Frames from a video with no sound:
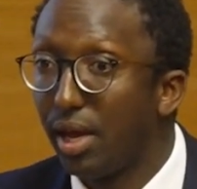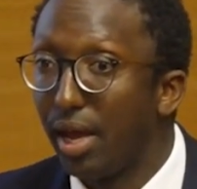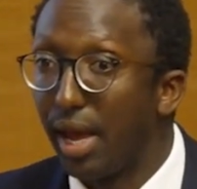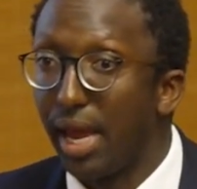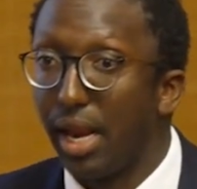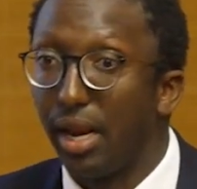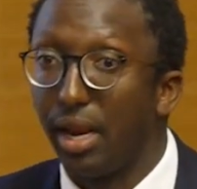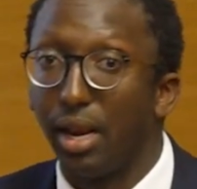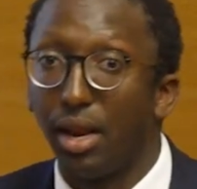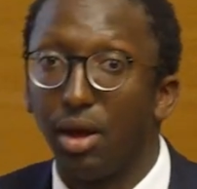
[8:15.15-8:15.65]

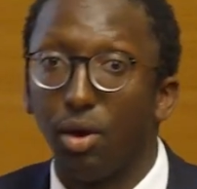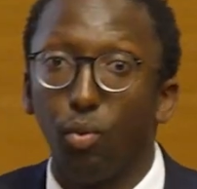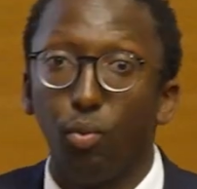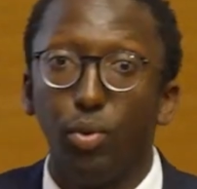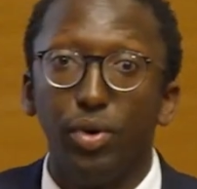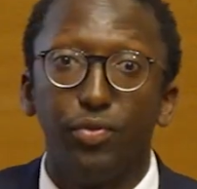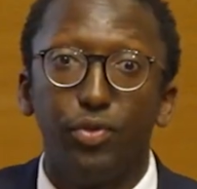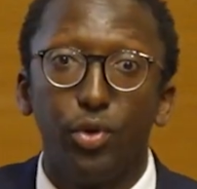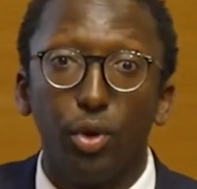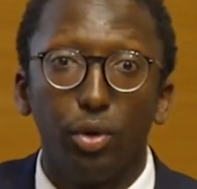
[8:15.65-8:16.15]
And
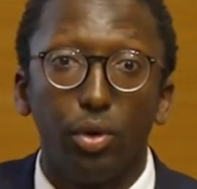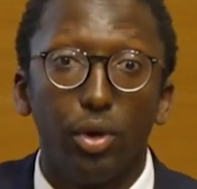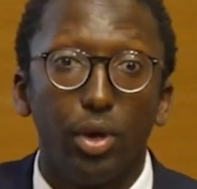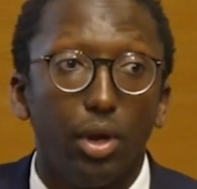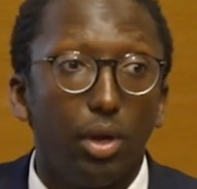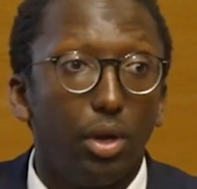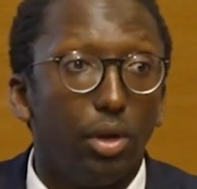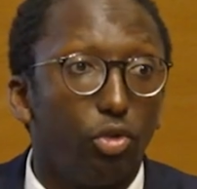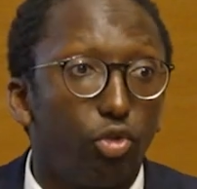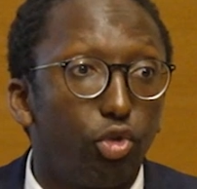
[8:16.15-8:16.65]
with
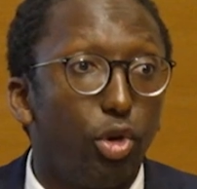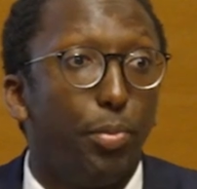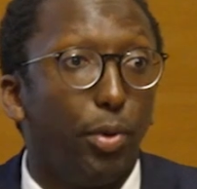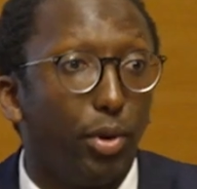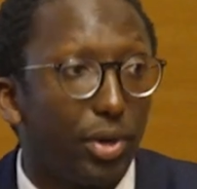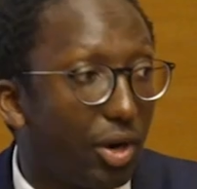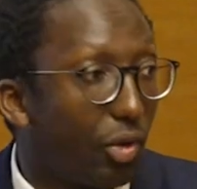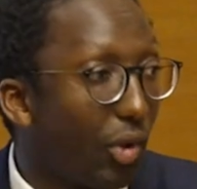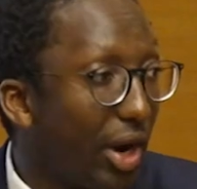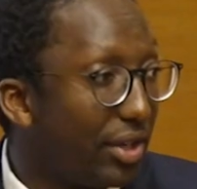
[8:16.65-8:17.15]
the
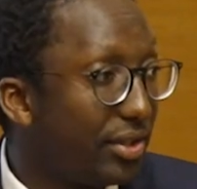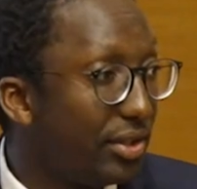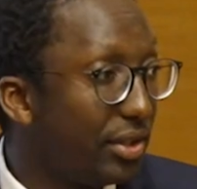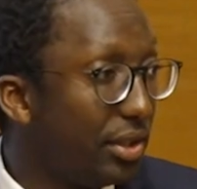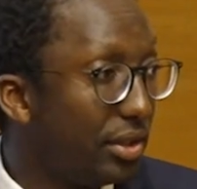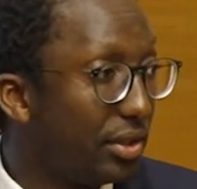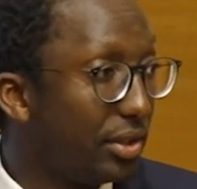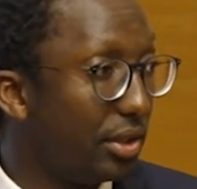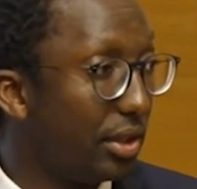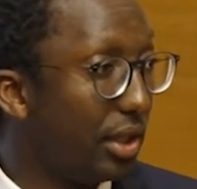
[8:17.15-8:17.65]
triple
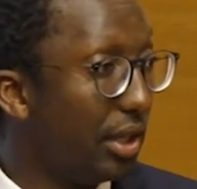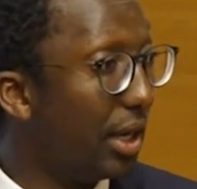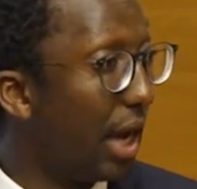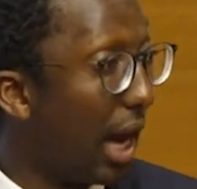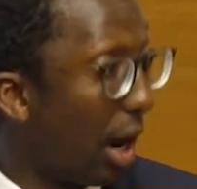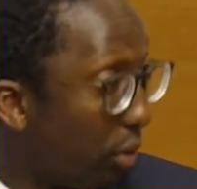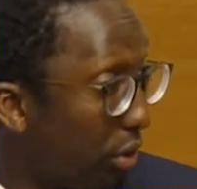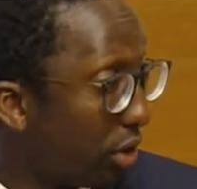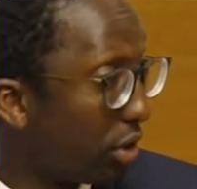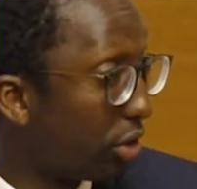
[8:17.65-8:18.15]
crisis in
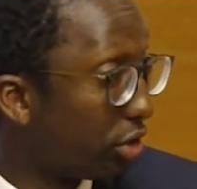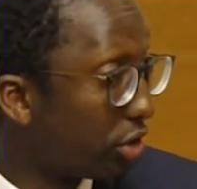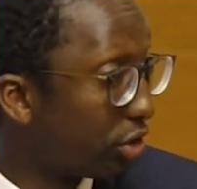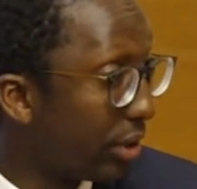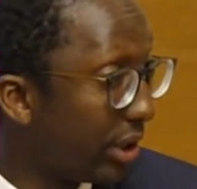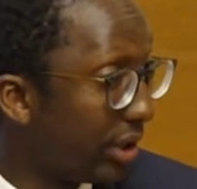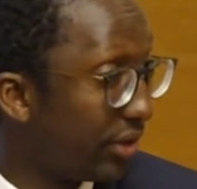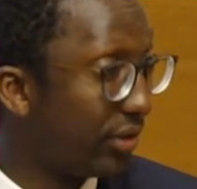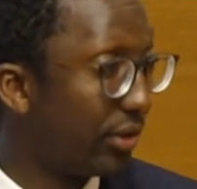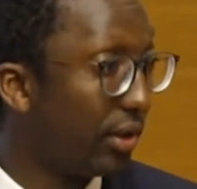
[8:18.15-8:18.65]
our
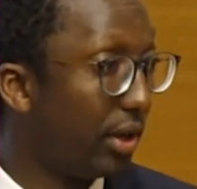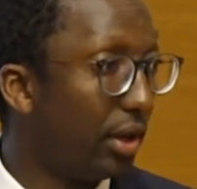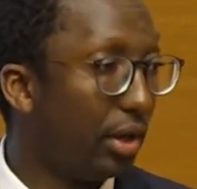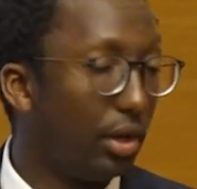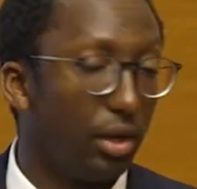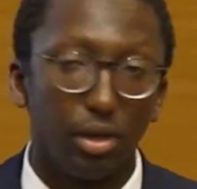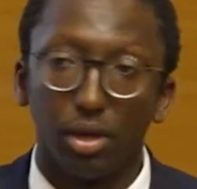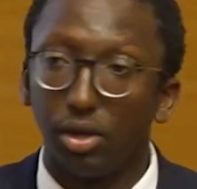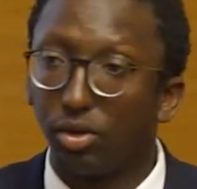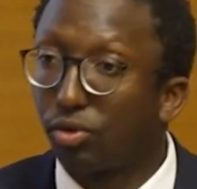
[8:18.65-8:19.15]
countries,
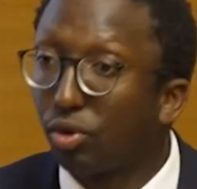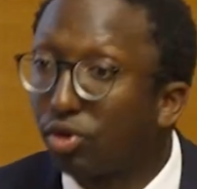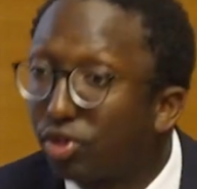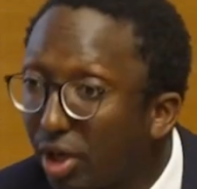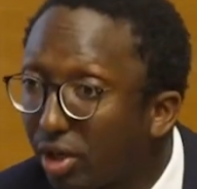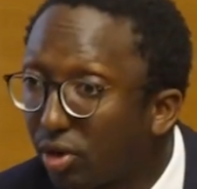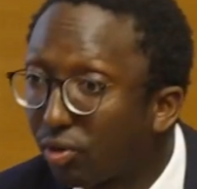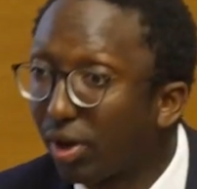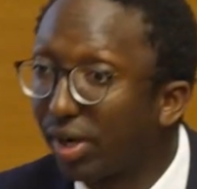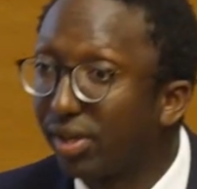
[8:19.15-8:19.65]

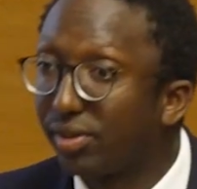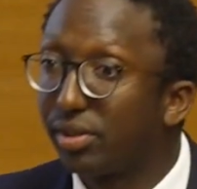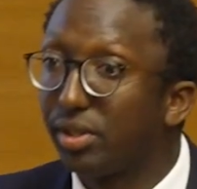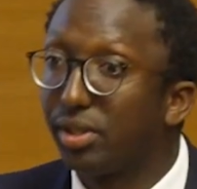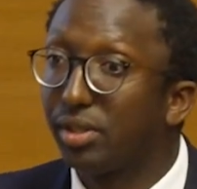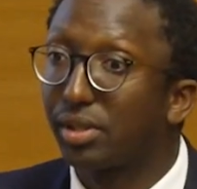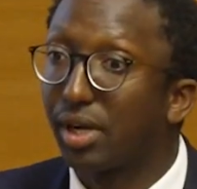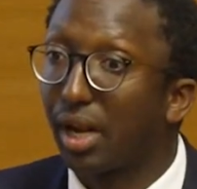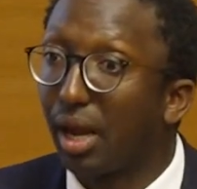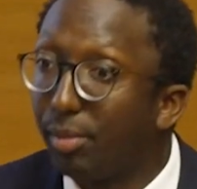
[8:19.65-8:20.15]
social
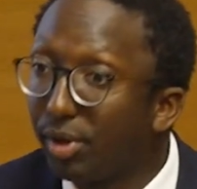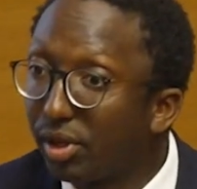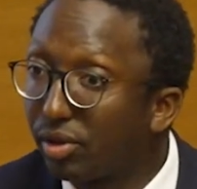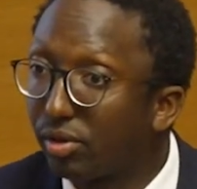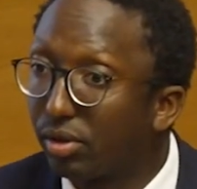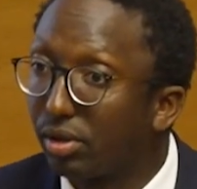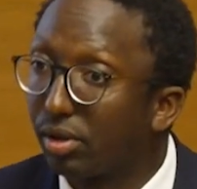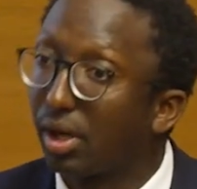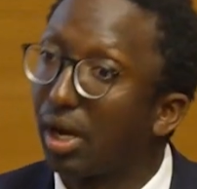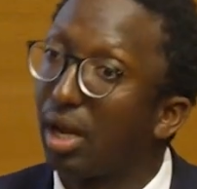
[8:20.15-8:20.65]
crisis,
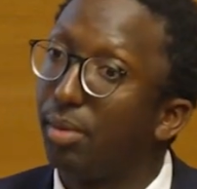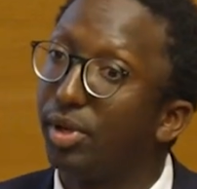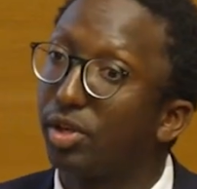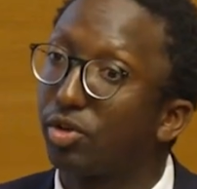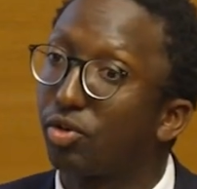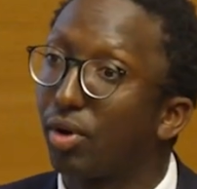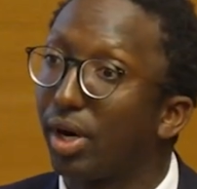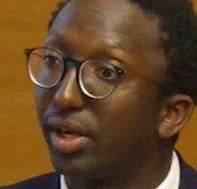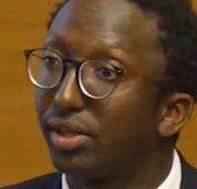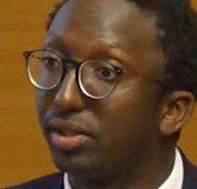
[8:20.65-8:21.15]
climate
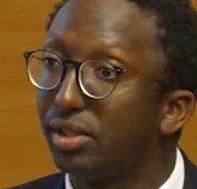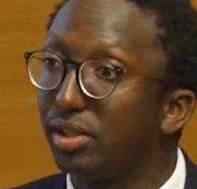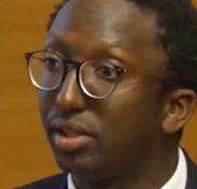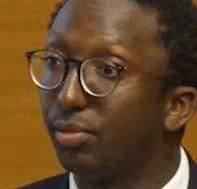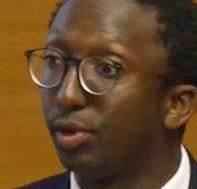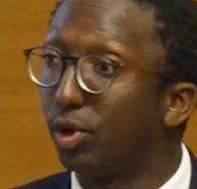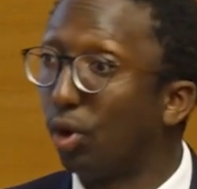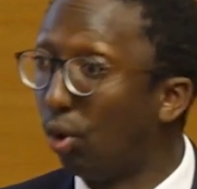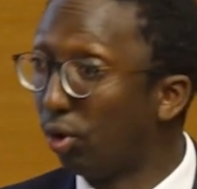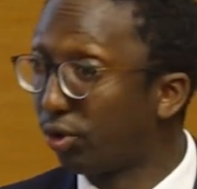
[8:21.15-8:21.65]
crisis,
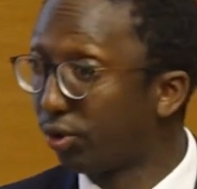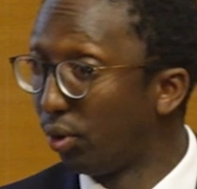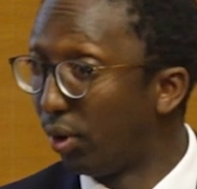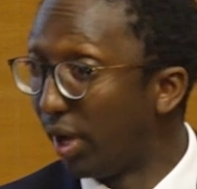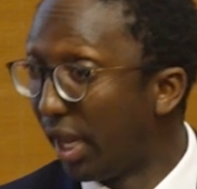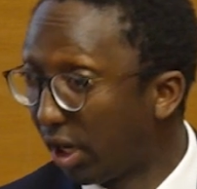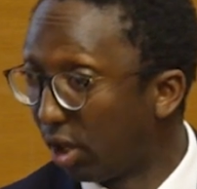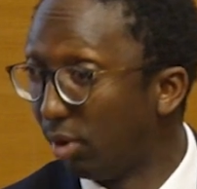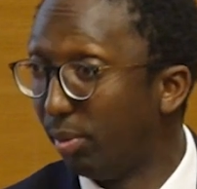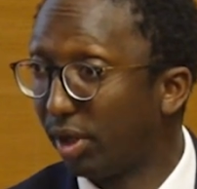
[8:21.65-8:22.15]
but also
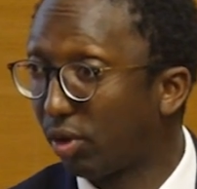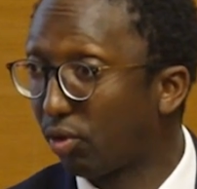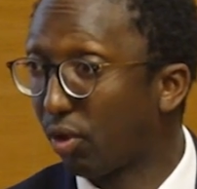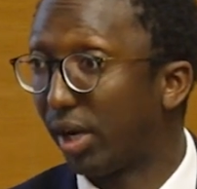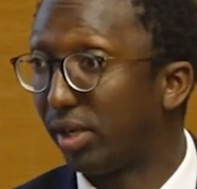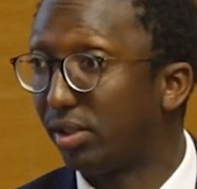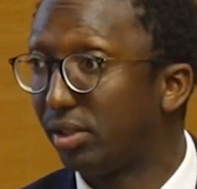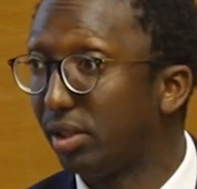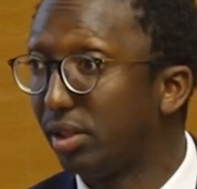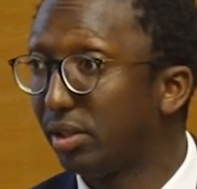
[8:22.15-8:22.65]
economic
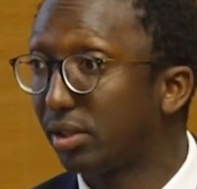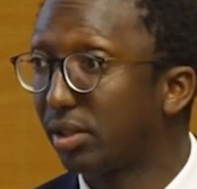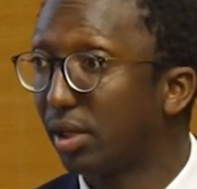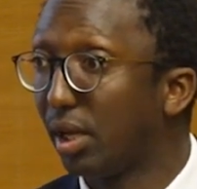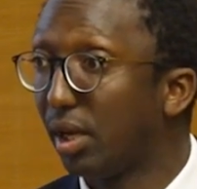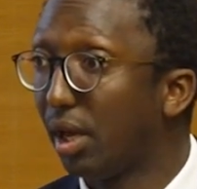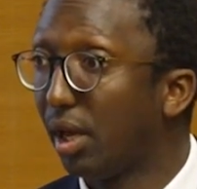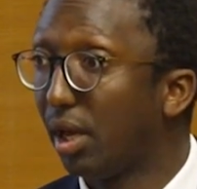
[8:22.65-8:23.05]
crisis,